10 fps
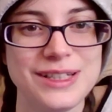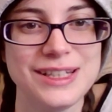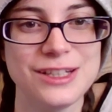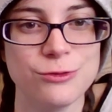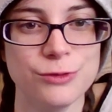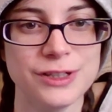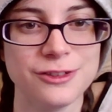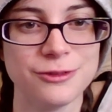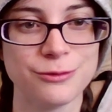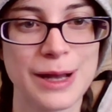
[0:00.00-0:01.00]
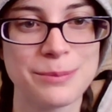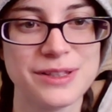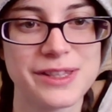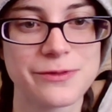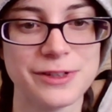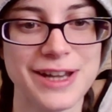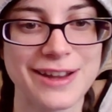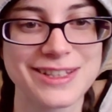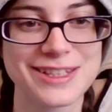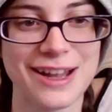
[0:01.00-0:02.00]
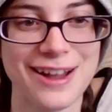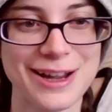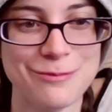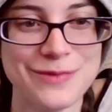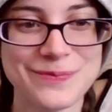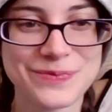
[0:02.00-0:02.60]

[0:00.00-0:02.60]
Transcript: We need real weapons for next time.